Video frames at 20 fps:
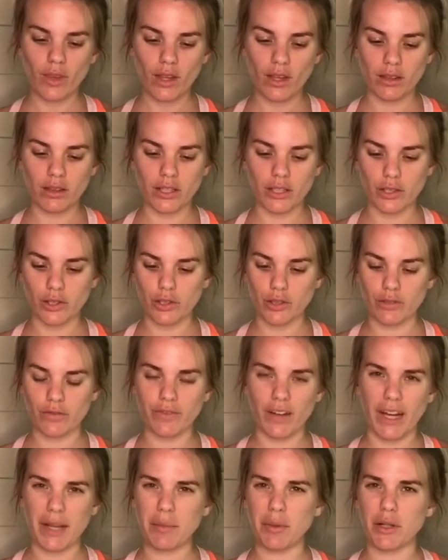little
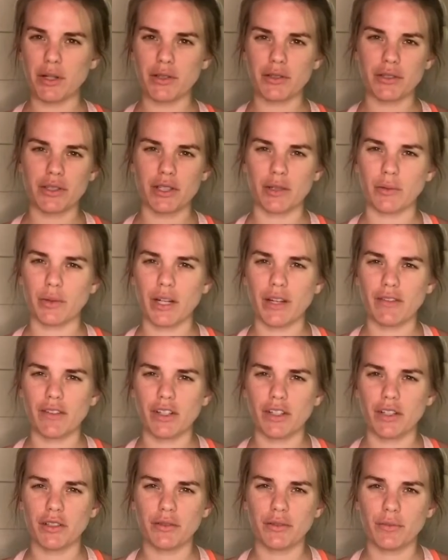fibers or
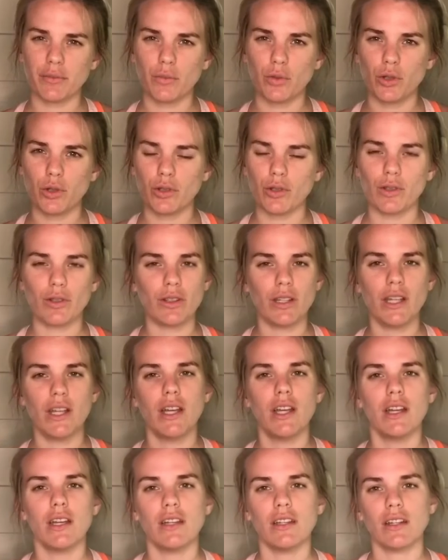whatever will
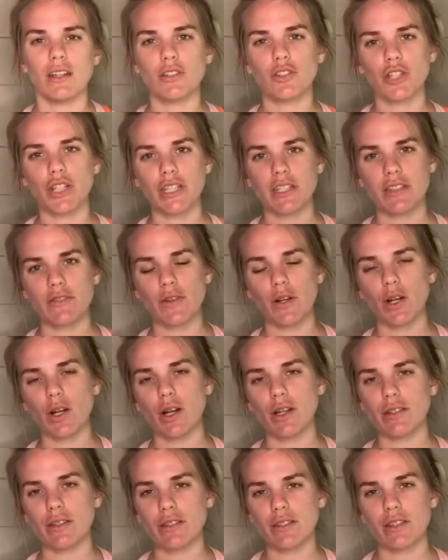transfer
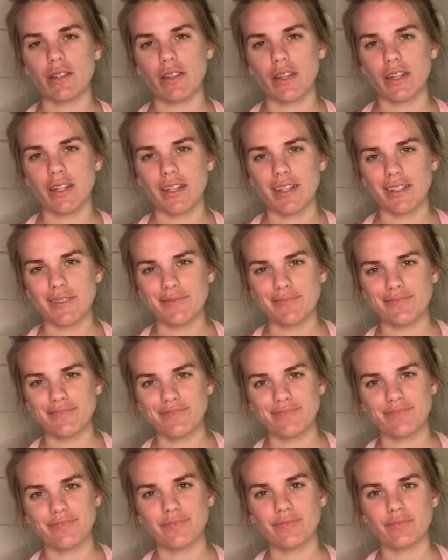onto
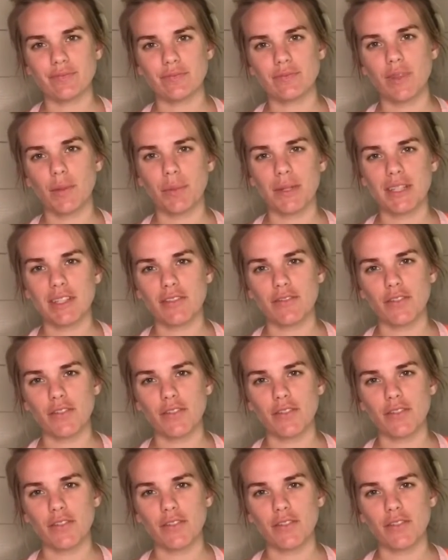the piece of